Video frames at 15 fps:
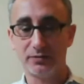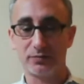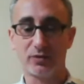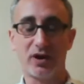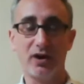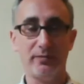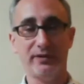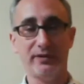The
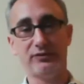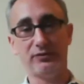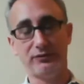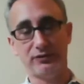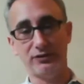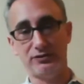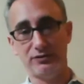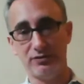problem is if
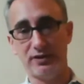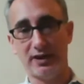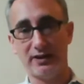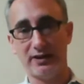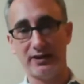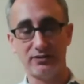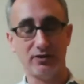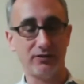you do
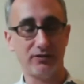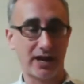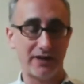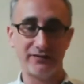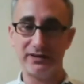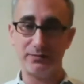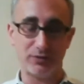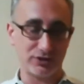that, you don't
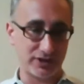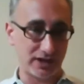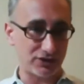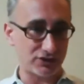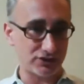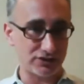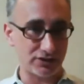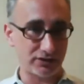have any
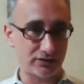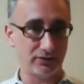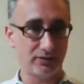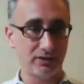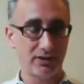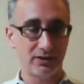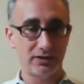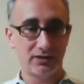protections
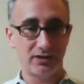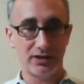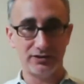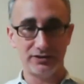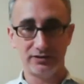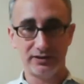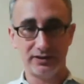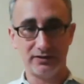under
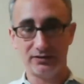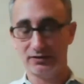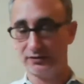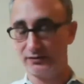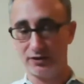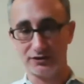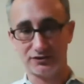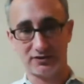either
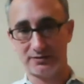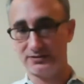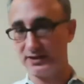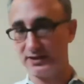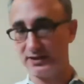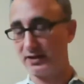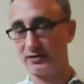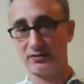the False
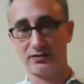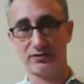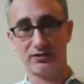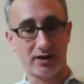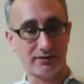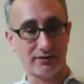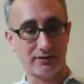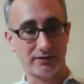Claims Act or
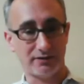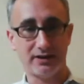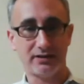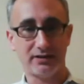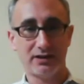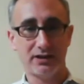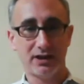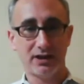
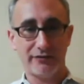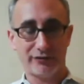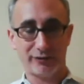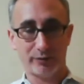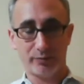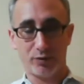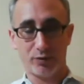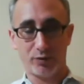Dodd-Frank
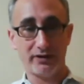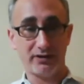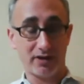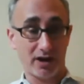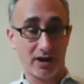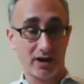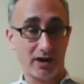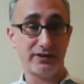for
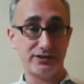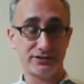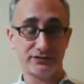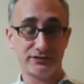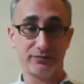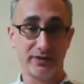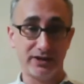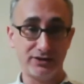reporting
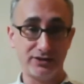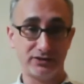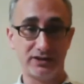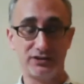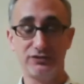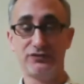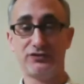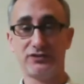confidential
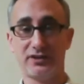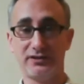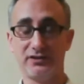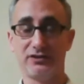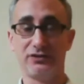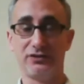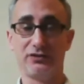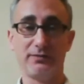information that you've
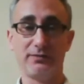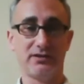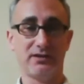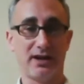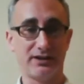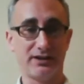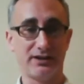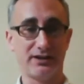signed an
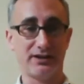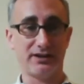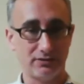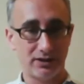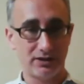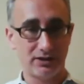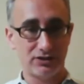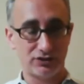agreement not
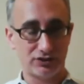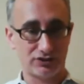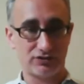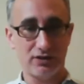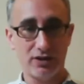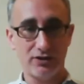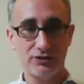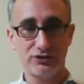to
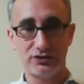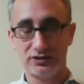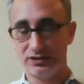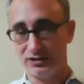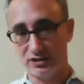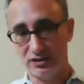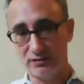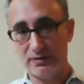
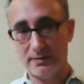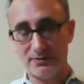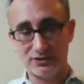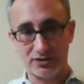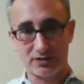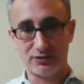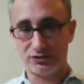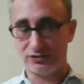disclose. You may
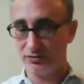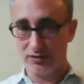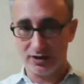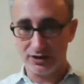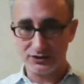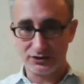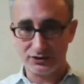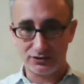be subject
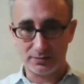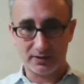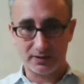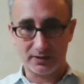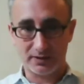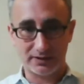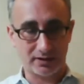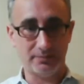to lawsuits
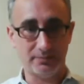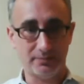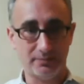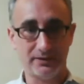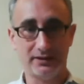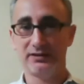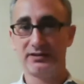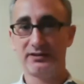by the
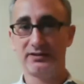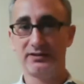company.